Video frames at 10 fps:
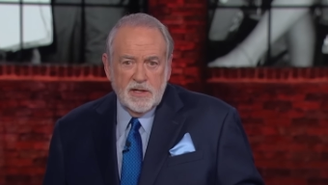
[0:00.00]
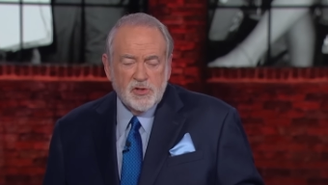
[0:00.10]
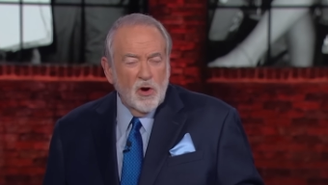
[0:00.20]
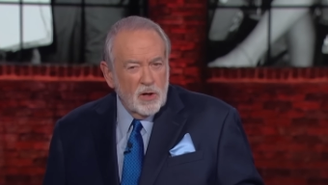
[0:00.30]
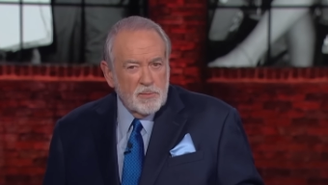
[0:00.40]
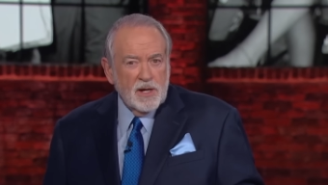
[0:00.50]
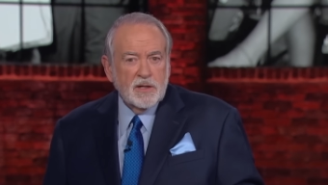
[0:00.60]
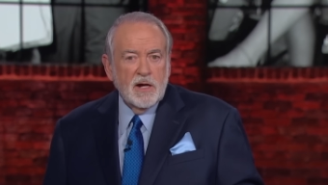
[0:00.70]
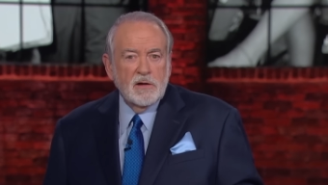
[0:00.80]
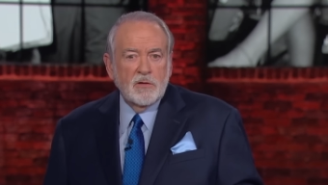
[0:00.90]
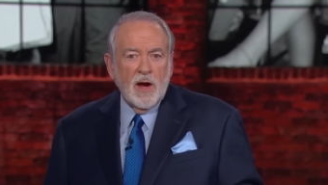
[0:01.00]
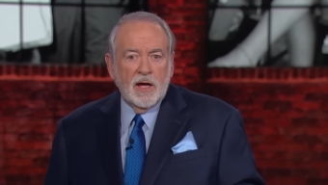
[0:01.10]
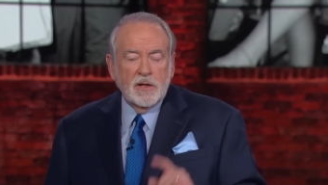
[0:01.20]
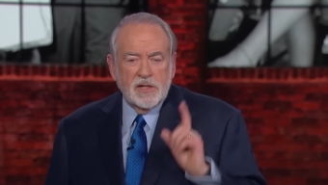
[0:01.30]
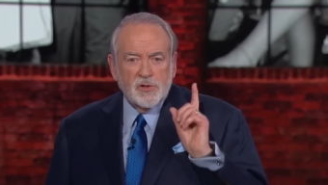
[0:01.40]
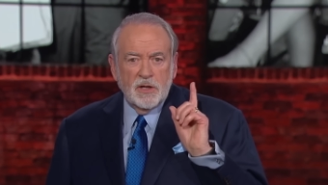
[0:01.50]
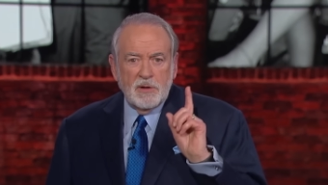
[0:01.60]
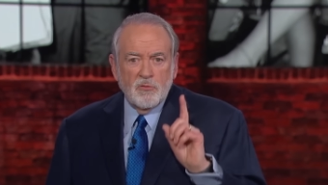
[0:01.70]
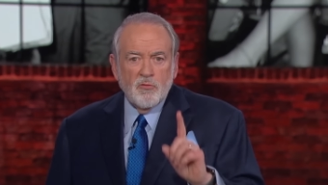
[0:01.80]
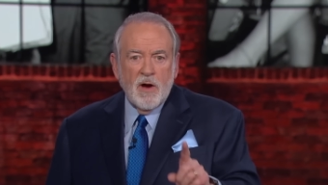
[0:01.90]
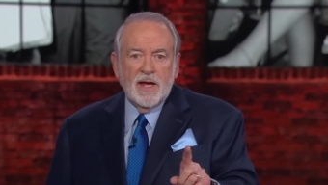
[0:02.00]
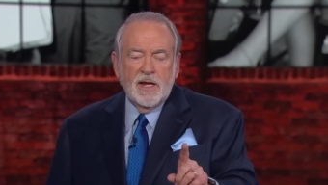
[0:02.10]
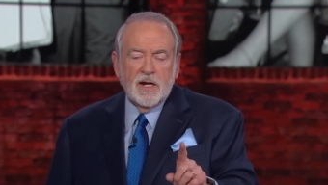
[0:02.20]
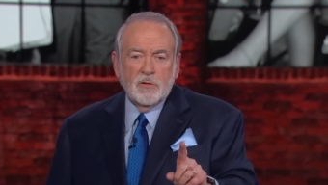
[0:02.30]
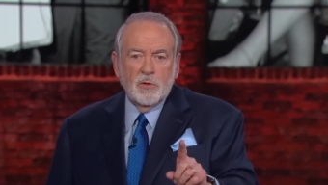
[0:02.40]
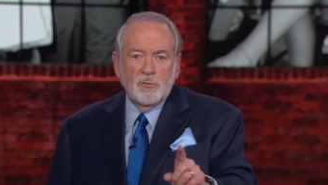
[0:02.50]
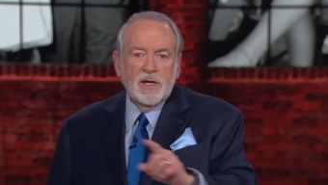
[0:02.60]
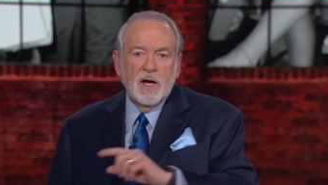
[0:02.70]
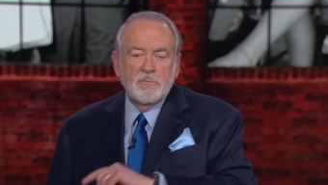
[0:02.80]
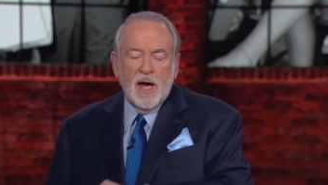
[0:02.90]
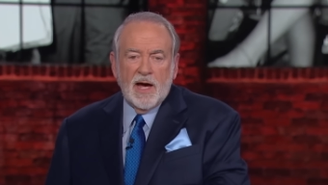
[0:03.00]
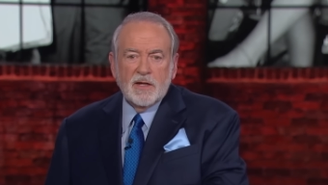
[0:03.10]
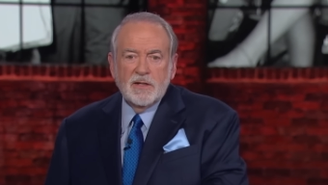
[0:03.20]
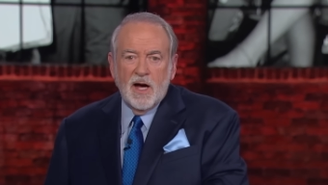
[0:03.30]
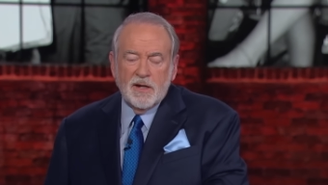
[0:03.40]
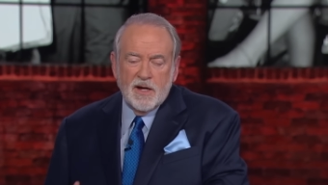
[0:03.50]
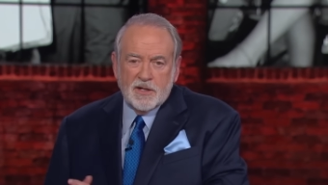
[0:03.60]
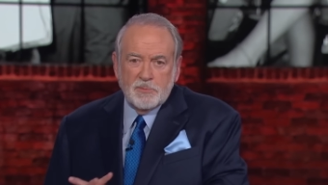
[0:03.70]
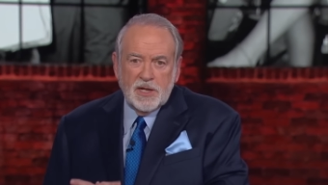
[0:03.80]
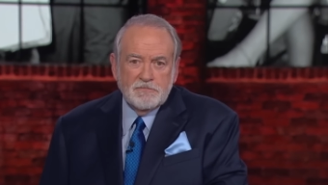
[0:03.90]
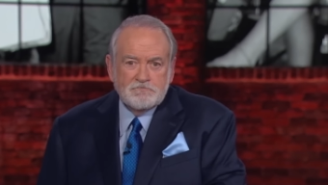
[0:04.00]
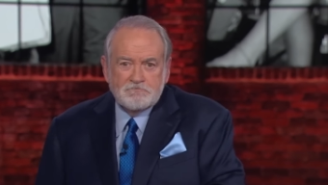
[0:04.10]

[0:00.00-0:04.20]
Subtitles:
It's all about Cary Grant. It's going to be right here when we come back on Huckabee.